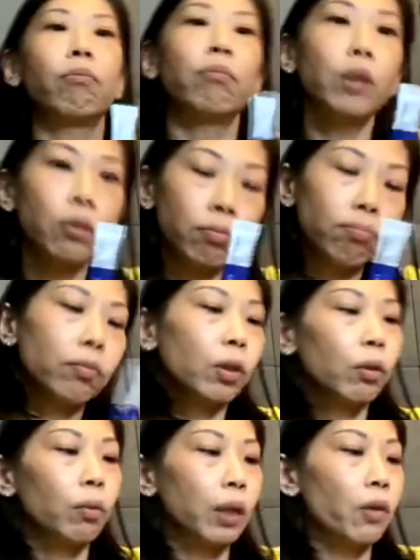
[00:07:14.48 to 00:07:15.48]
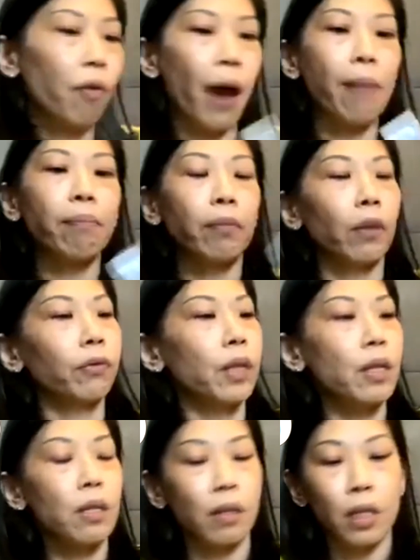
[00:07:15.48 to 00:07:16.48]
Just 1 gram of
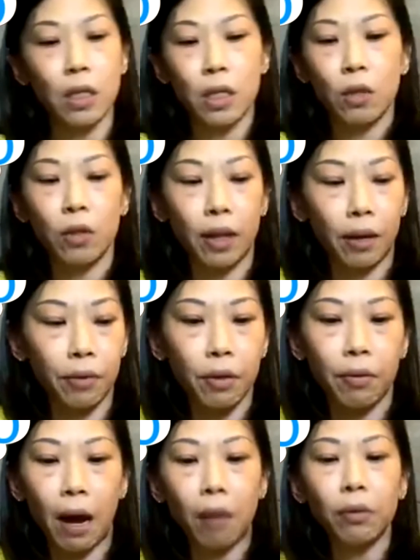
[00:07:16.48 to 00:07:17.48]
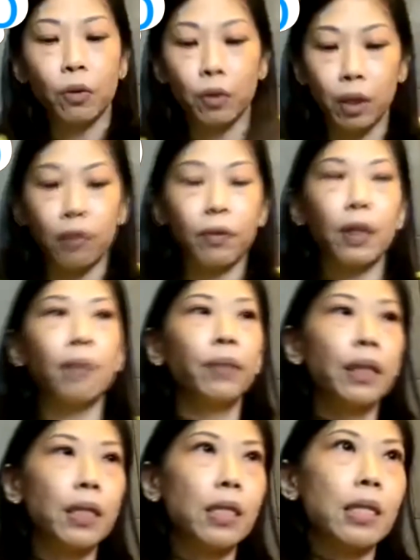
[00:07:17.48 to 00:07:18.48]
this, easy to carry around. You give them.
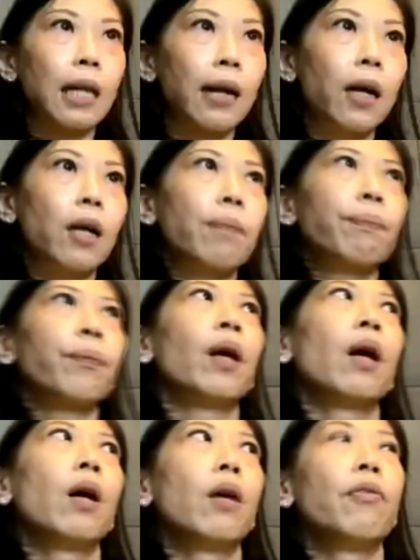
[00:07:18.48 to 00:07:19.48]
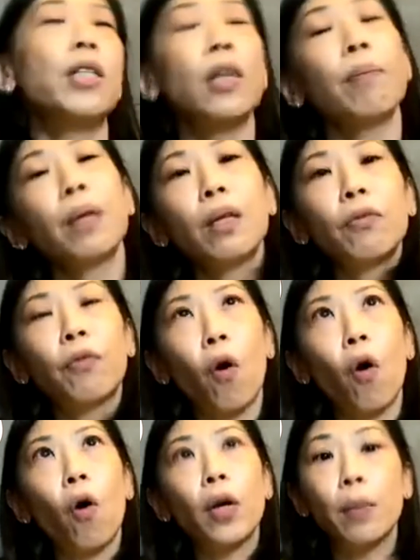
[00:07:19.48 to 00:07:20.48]
This is like a vitamin
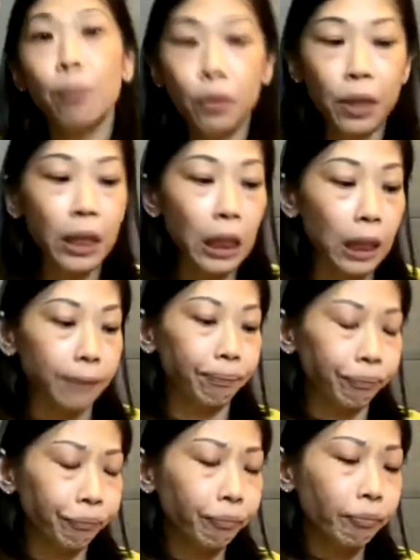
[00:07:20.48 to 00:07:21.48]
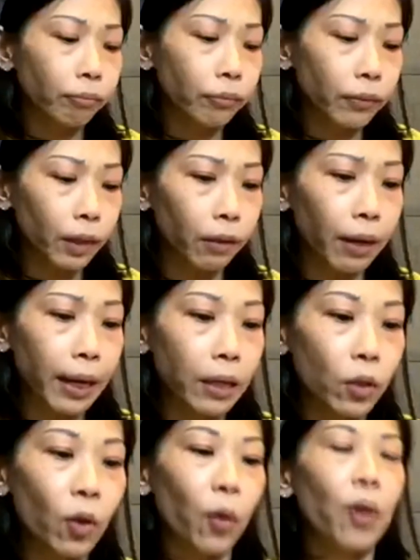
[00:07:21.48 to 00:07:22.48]
for immunity. Right,
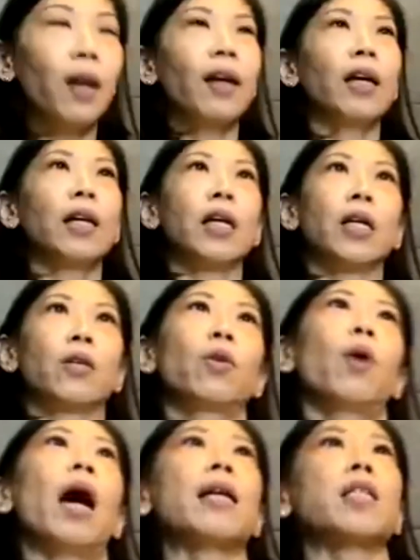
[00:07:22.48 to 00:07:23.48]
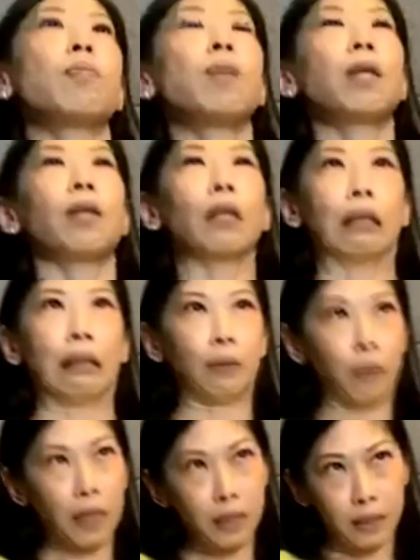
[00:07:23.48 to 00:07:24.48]
so you ask me,
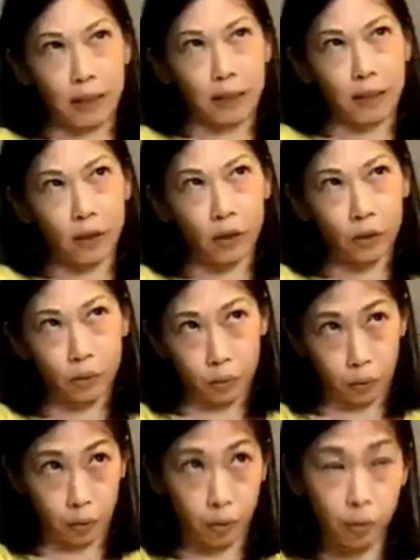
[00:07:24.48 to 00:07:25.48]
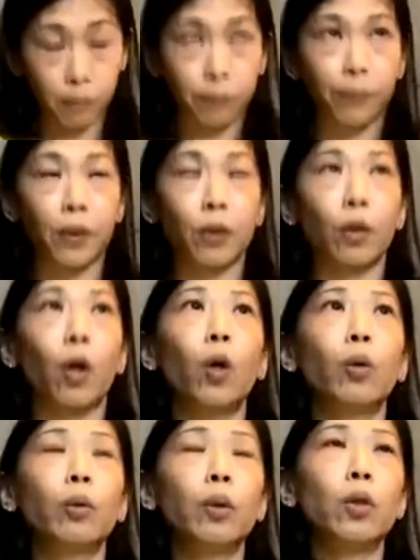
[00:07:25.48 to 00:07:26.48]
what is in this Shiruto?
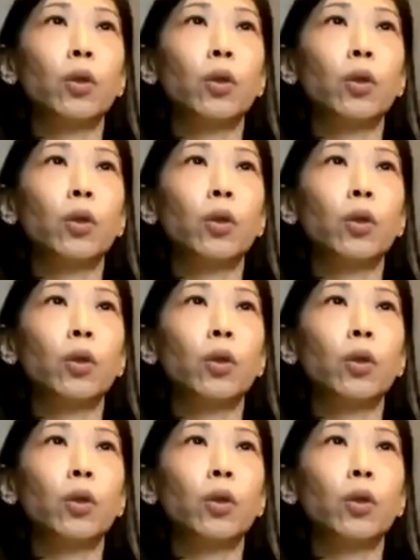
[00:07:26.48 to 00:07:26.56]
So